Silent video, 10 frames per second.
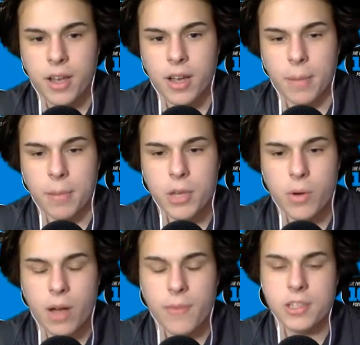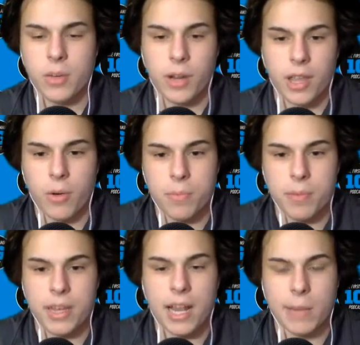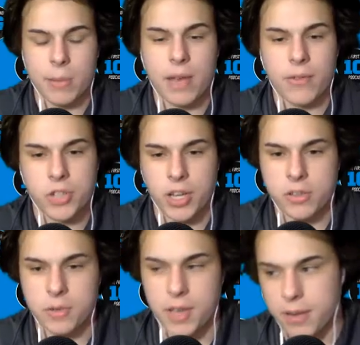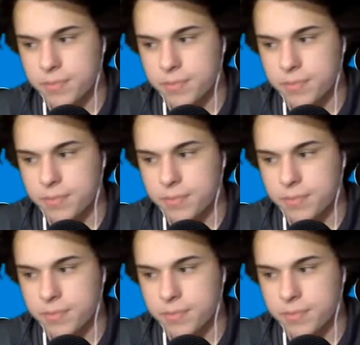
But you obviously want to go beat Alabama every chance you get.